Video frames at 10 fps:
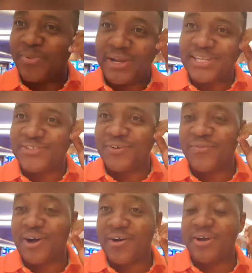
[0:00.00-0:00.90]
forward
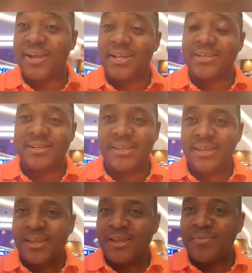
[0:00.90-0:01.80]
and boy,
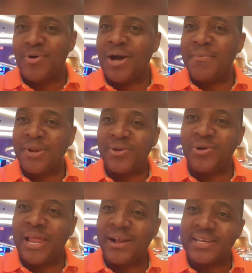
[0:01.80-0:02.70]
I don't know, like a
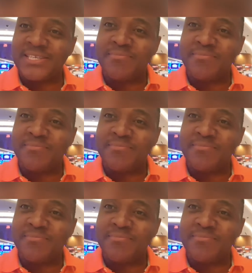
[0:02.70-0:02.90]
Zimbabwe,